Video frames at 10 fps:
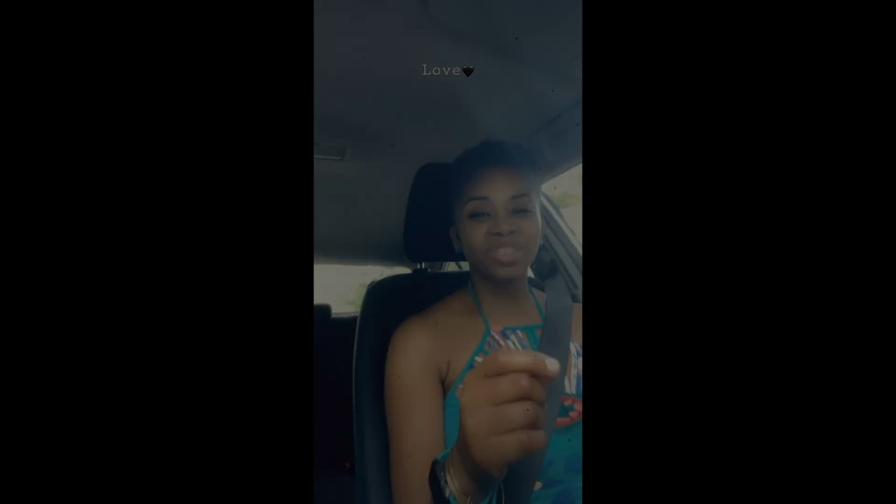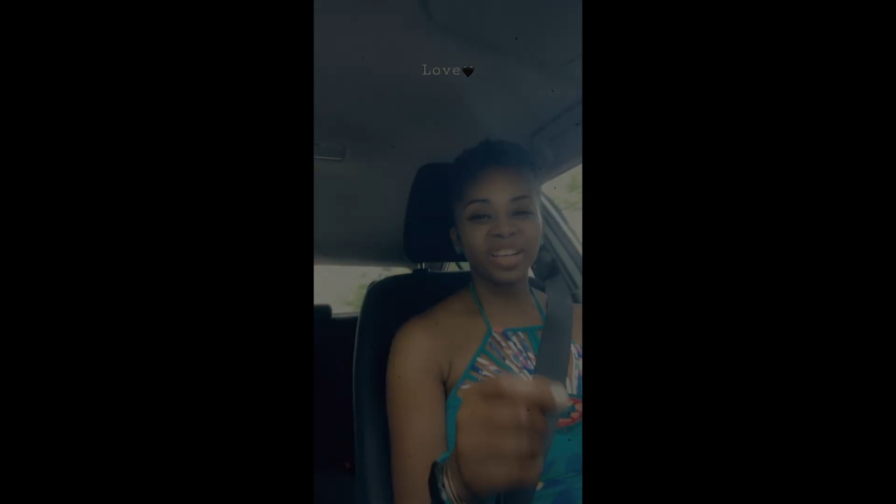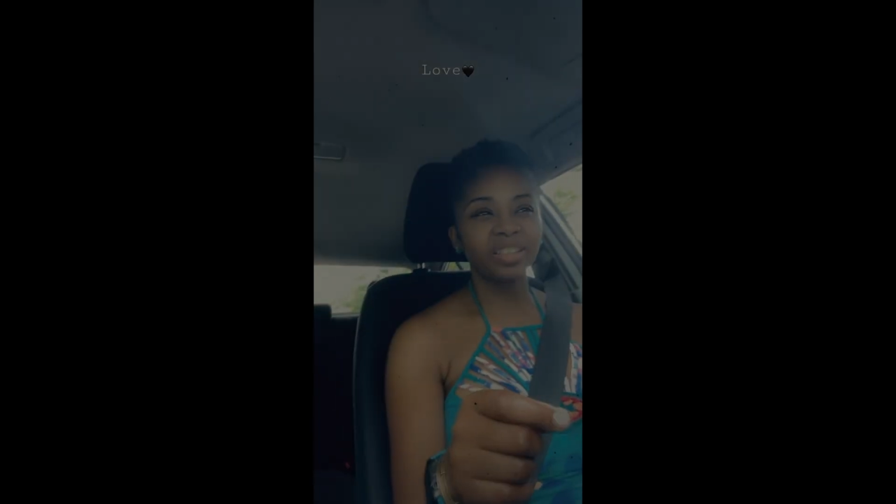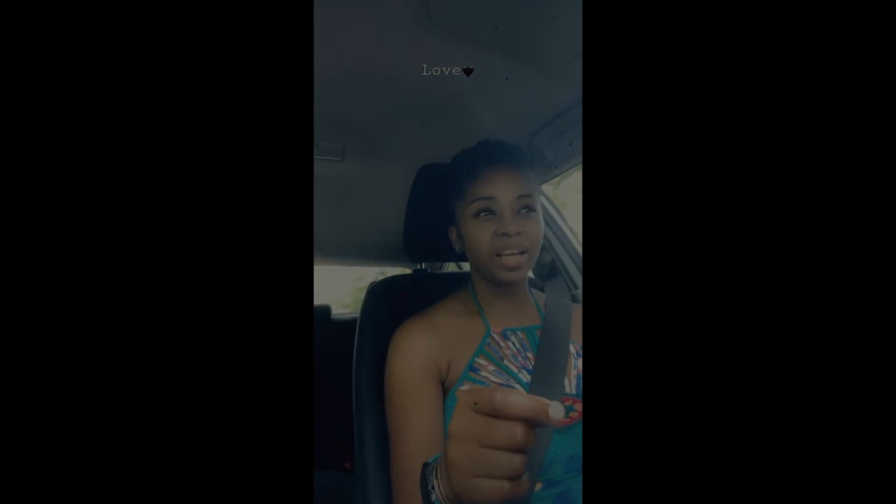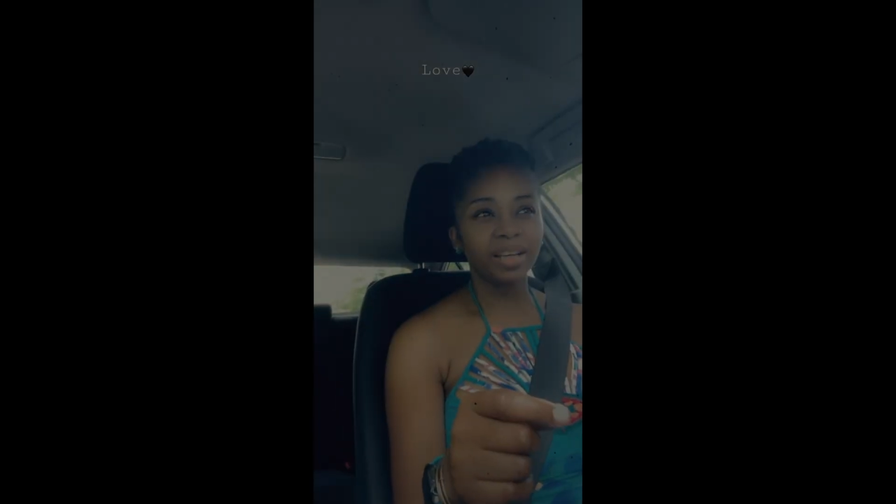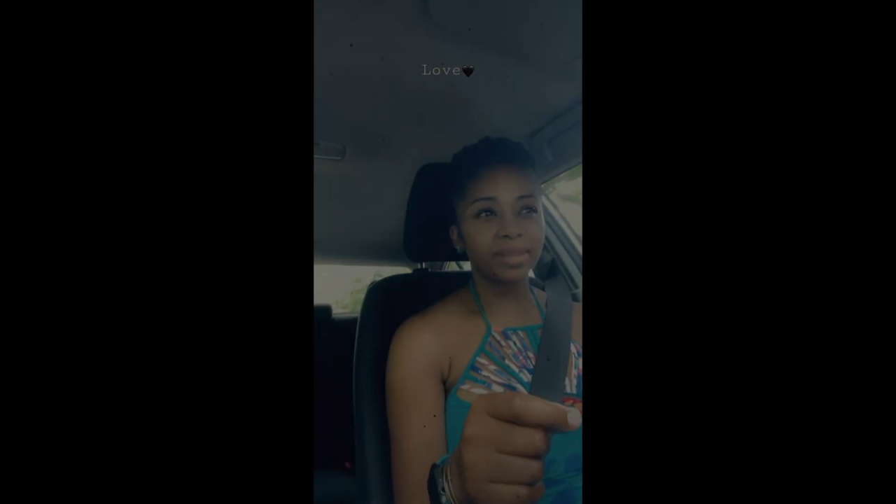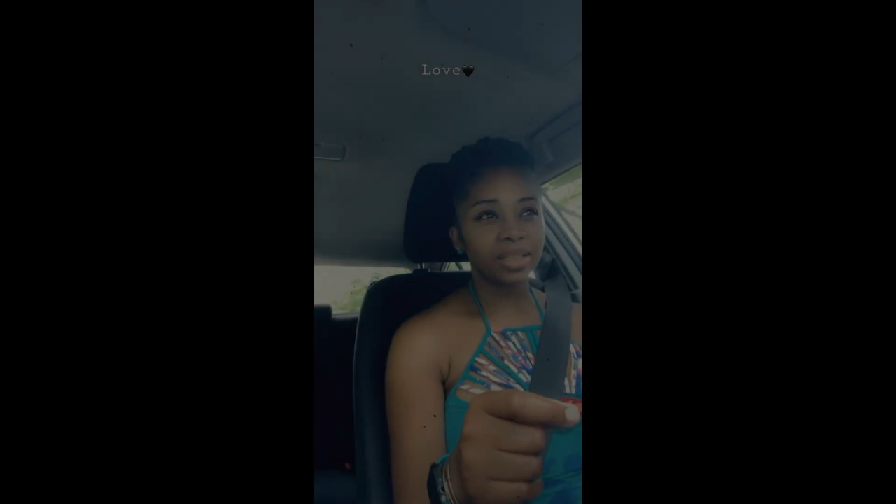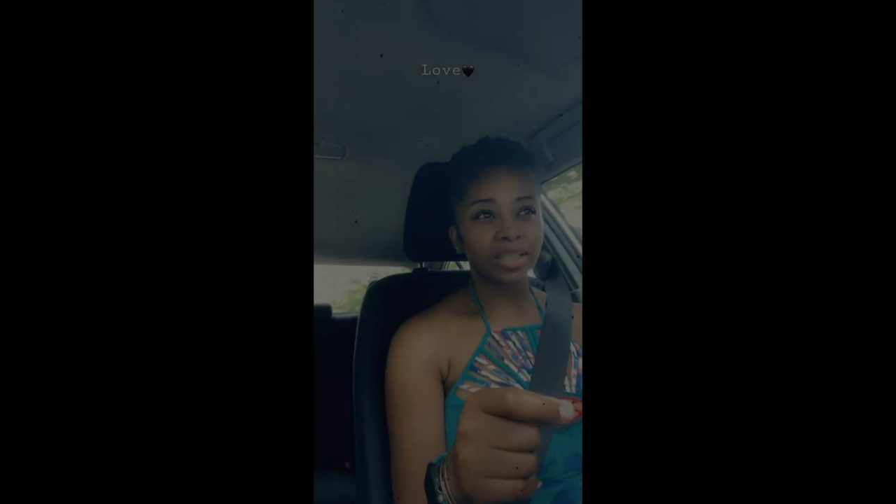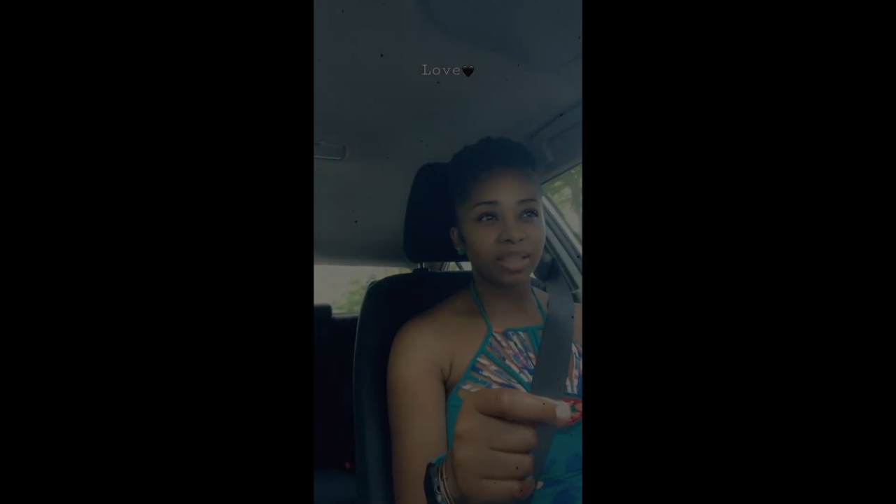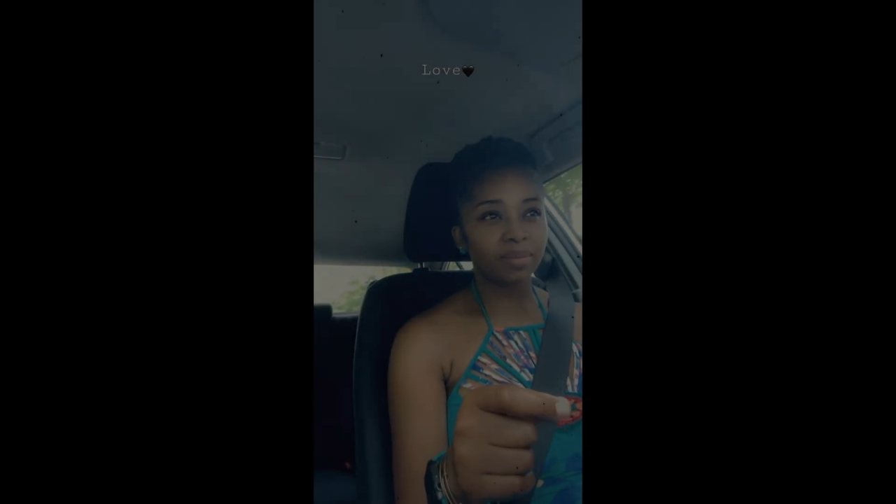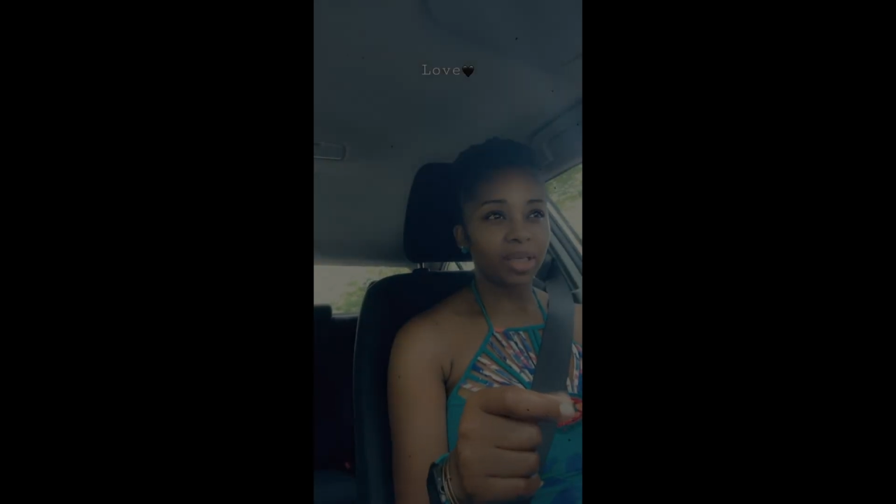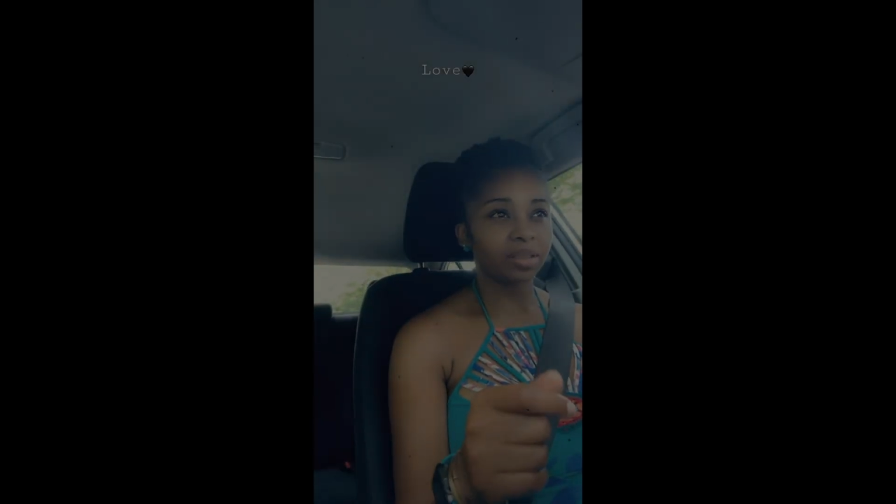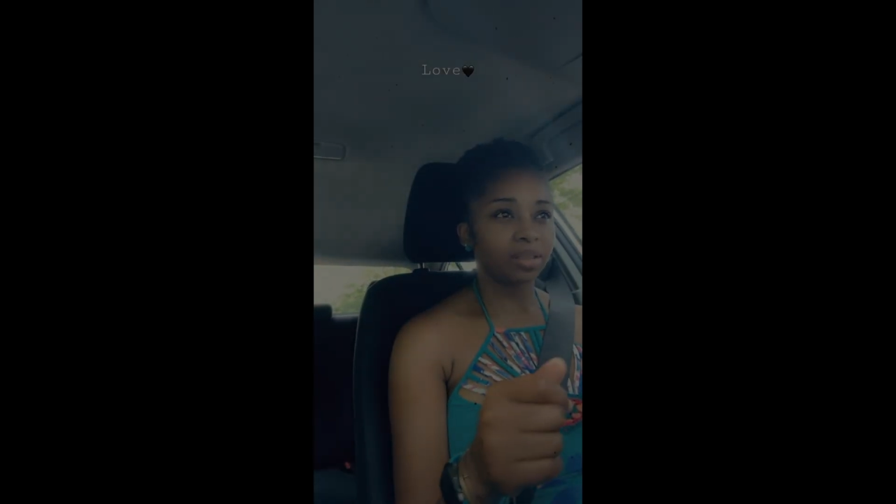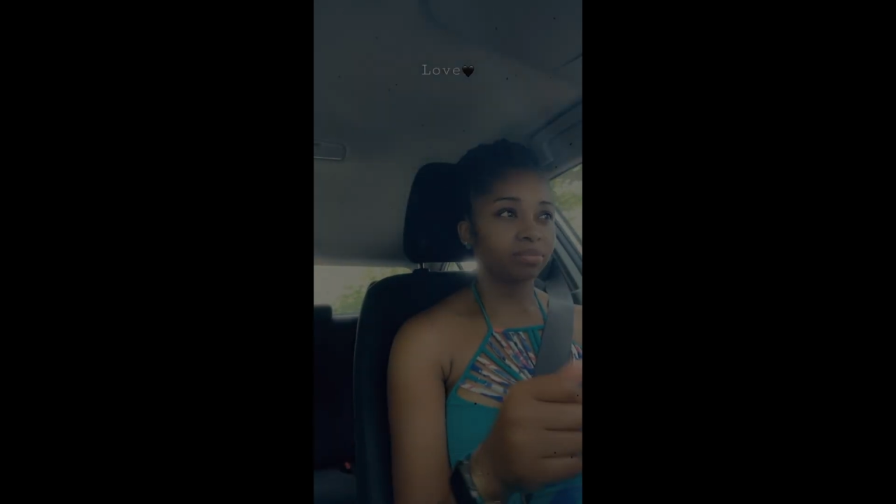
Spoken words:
Their line wasn't any better.